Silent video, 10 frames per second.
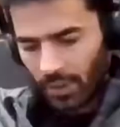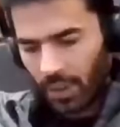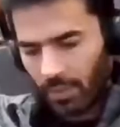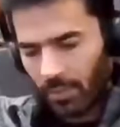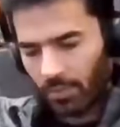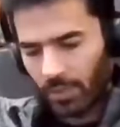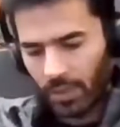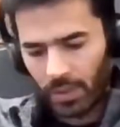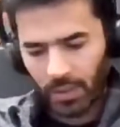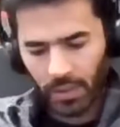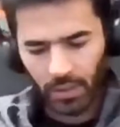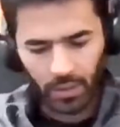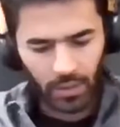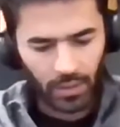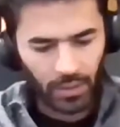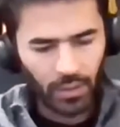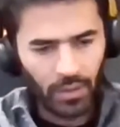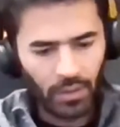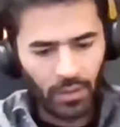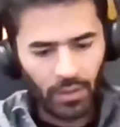time and be
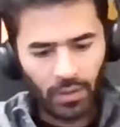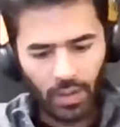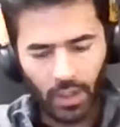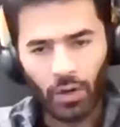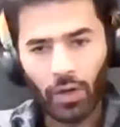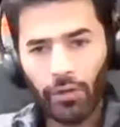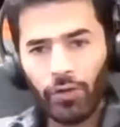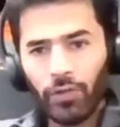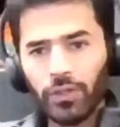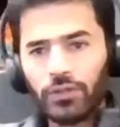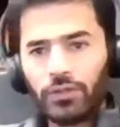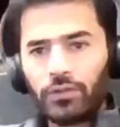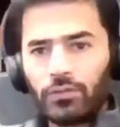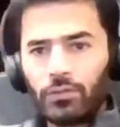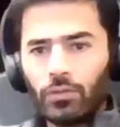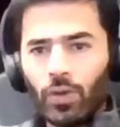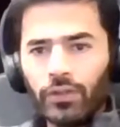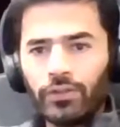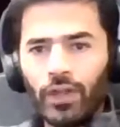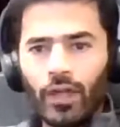like, not everyone is
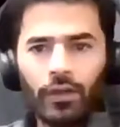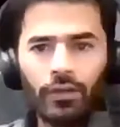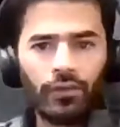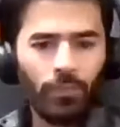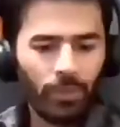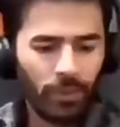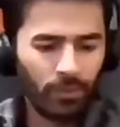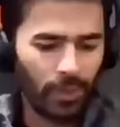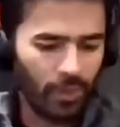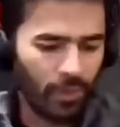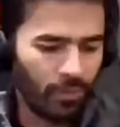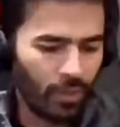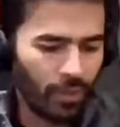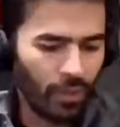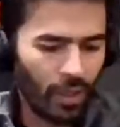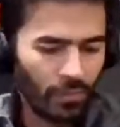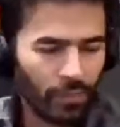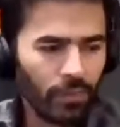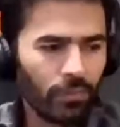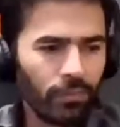wants that. Some people may want that,
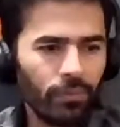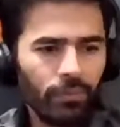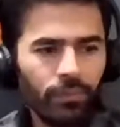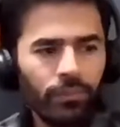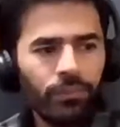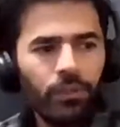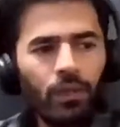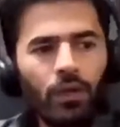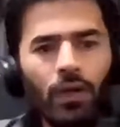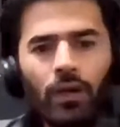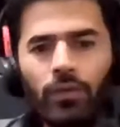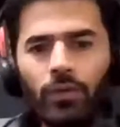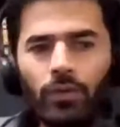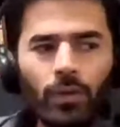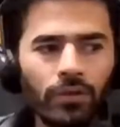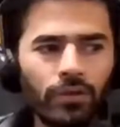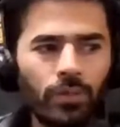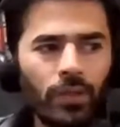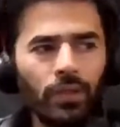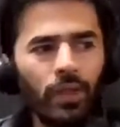but not everyone wants to
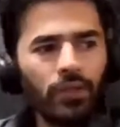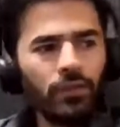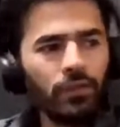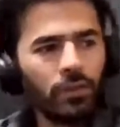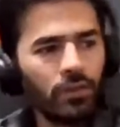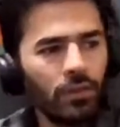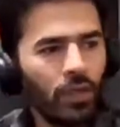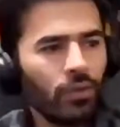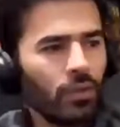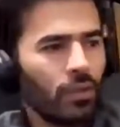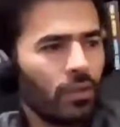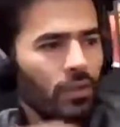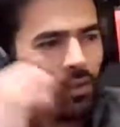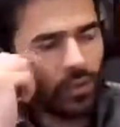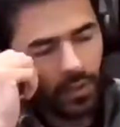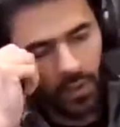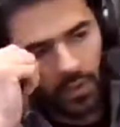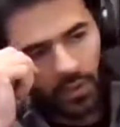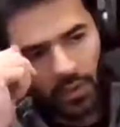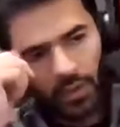be in that situation. I don't think
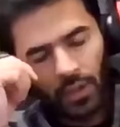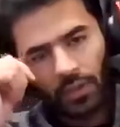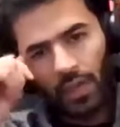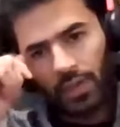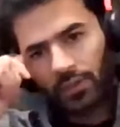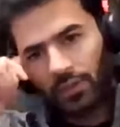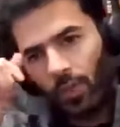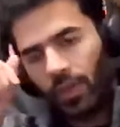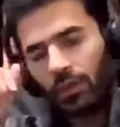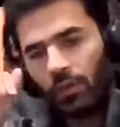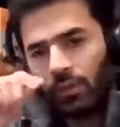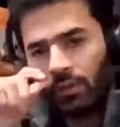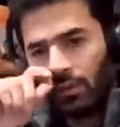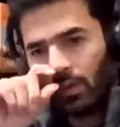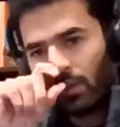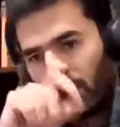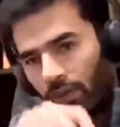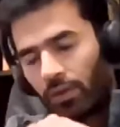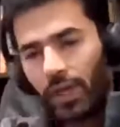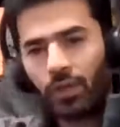that is the way to do
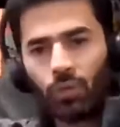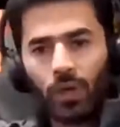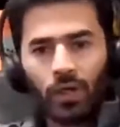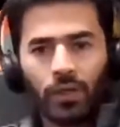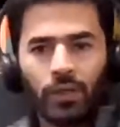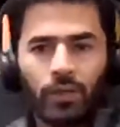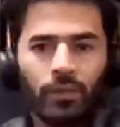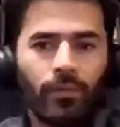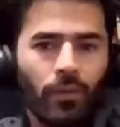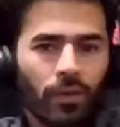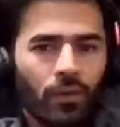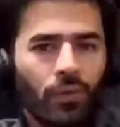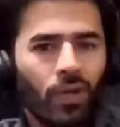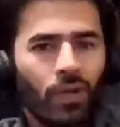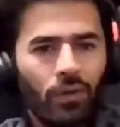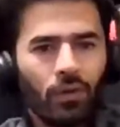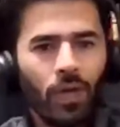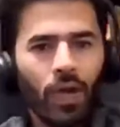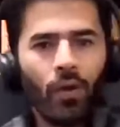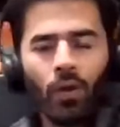great work. It's the way to
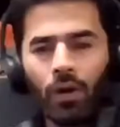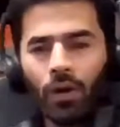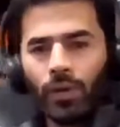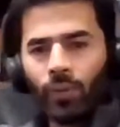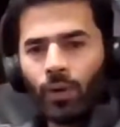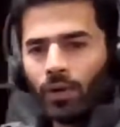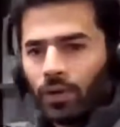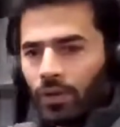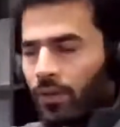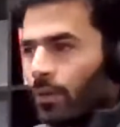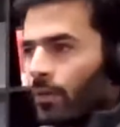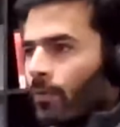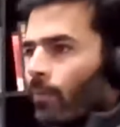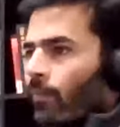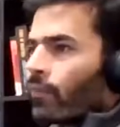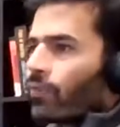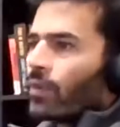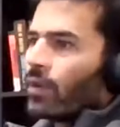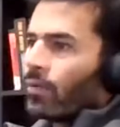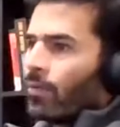do ordinary work.
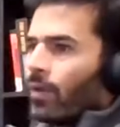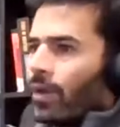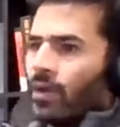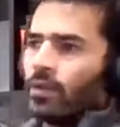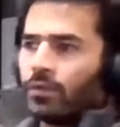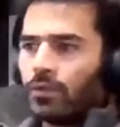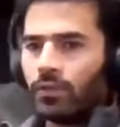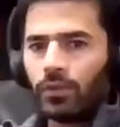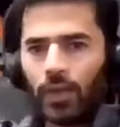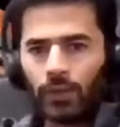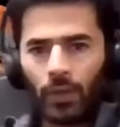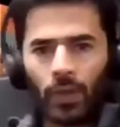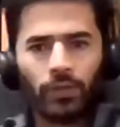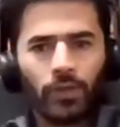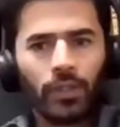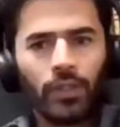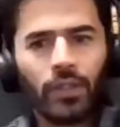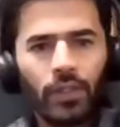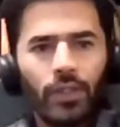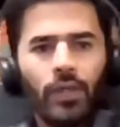But to do great work, you really
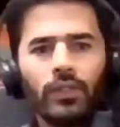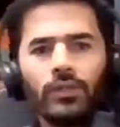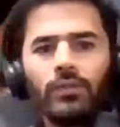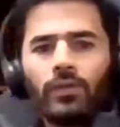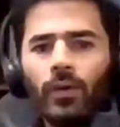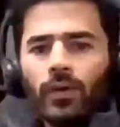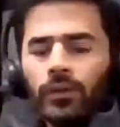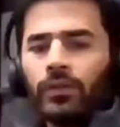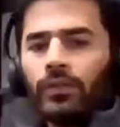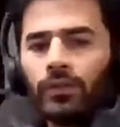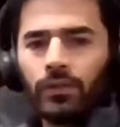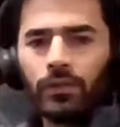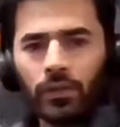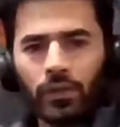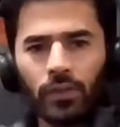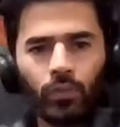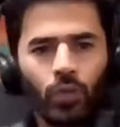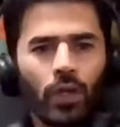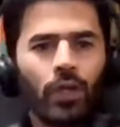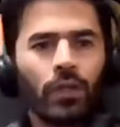need that focus, the deep
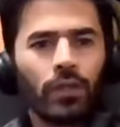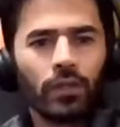work